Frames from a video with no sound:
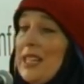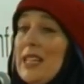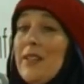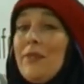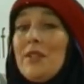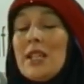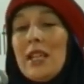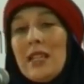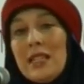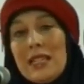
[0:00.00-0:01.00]
They lived
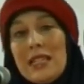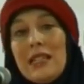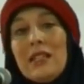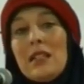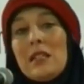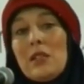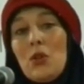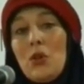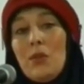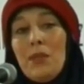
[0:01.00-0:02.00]
in
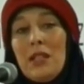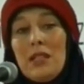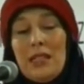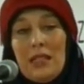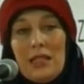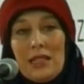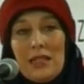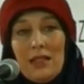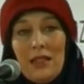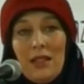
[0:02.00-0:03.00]
single-story
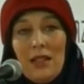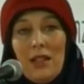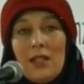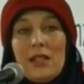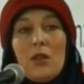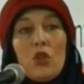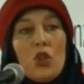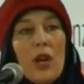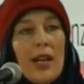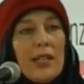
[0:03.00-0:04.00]
buildings. So
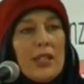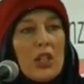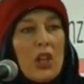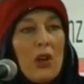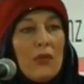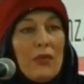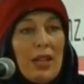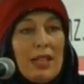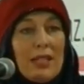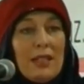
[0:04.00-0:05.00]
trying to
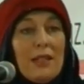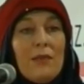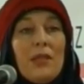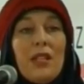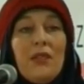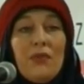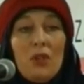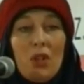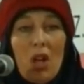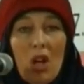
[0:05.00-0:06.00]
convey to them the
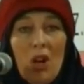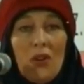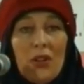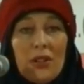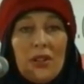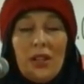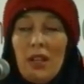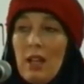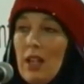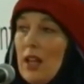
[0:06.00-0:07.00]
full horror
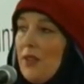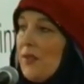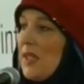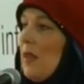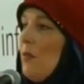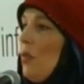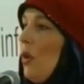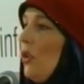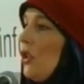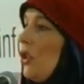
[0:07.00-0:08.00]
of
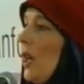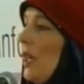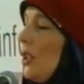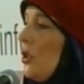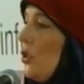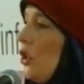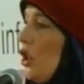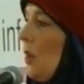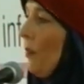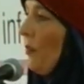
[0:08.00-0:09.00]
someone trying to
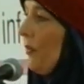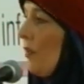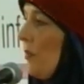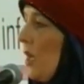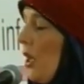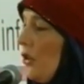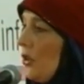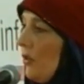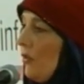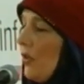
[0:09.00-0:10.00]
jump from the
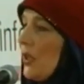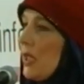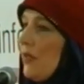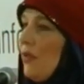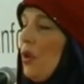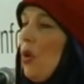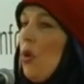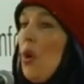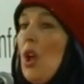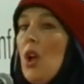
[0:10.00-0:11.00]
101st
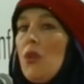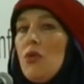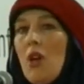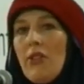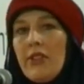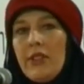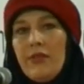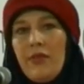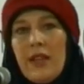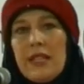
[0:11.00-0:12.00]
floor rather
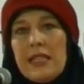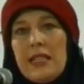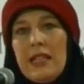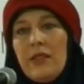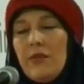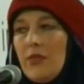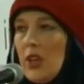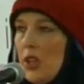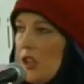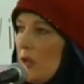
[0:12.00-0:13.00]
than face the
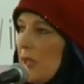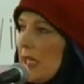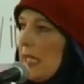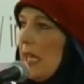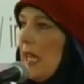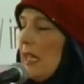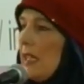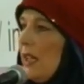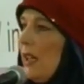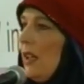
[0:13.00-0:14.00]
inferno
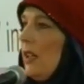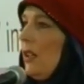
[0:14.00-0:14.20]
inside